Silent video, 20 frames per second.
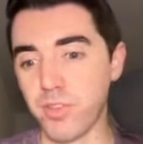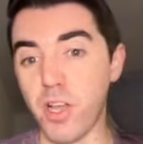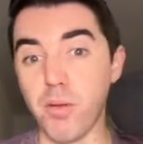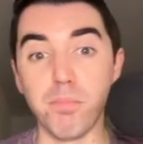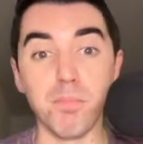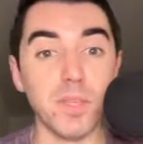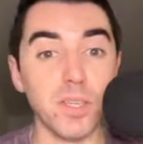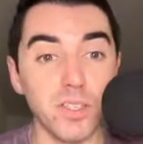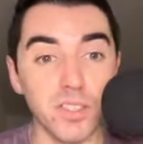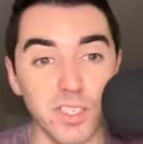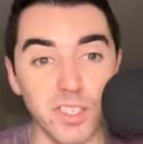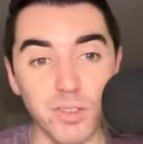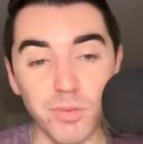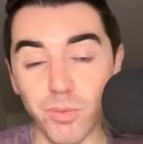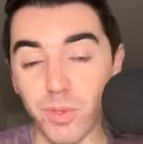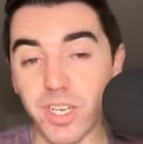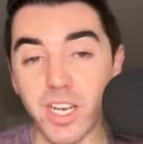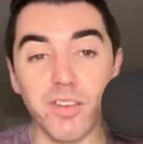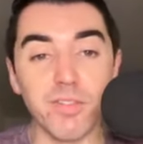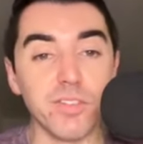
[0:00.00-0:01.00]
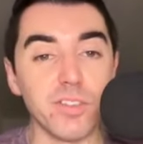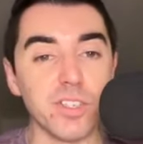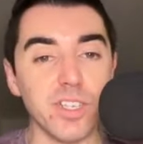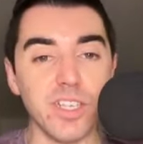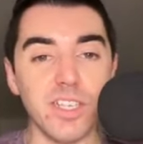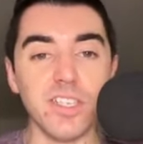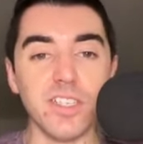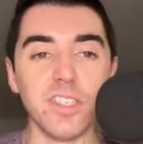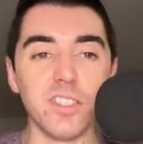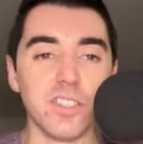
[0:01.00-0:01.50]
top million, whatever
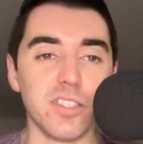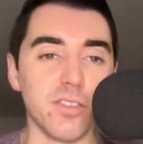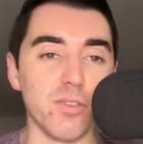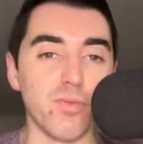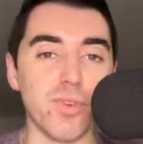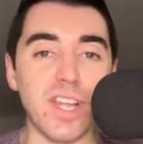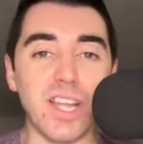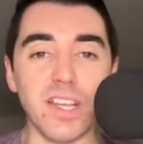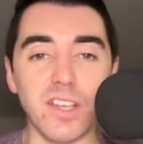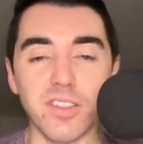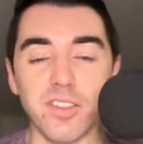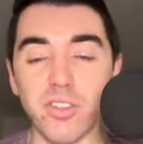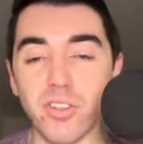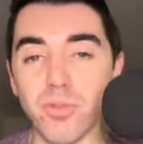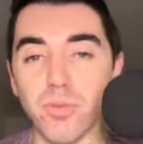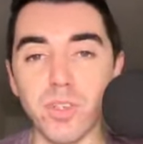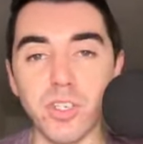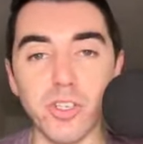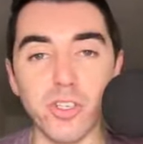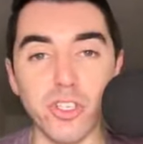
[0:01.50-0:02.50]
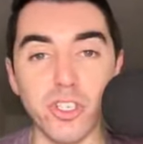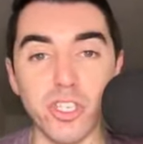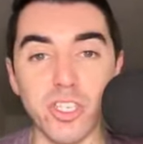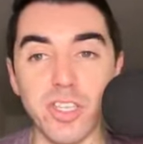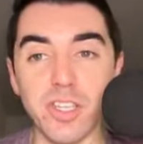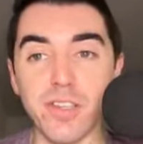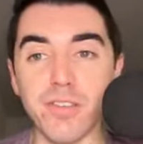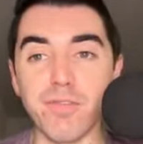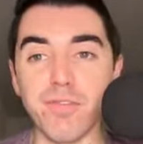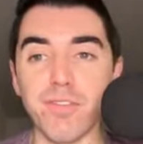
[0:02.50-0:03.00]
it is, the rank that you want to
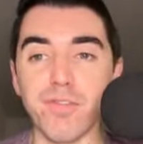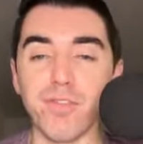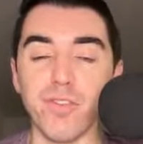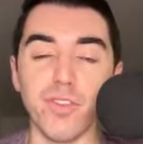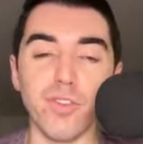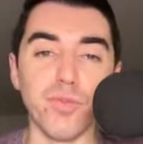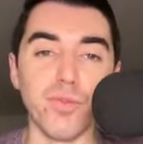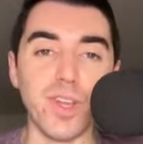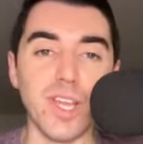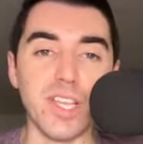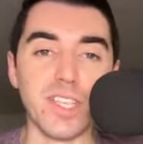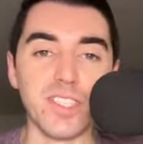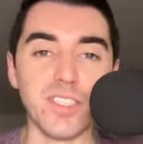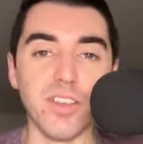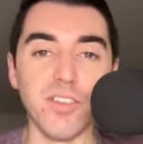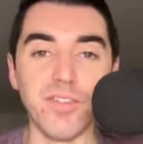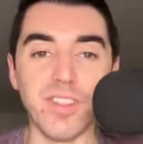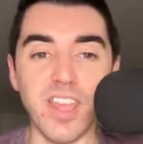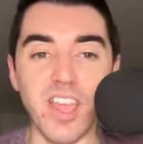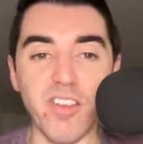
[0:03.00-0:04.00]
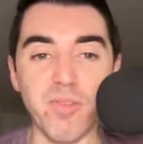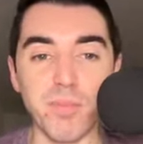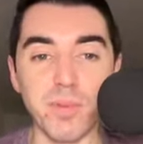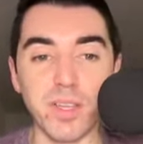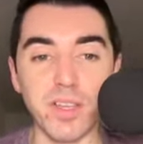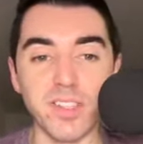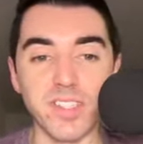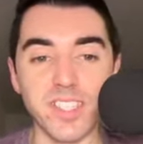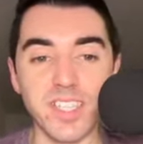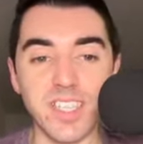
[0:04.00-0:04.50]
achieve for the rest of the
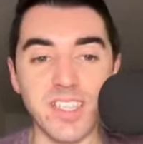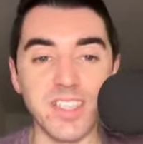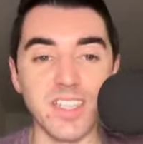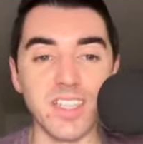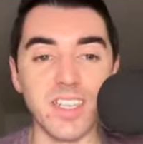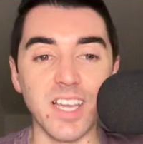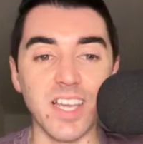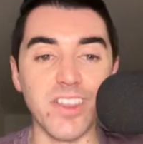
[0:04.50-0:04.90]
FPL season,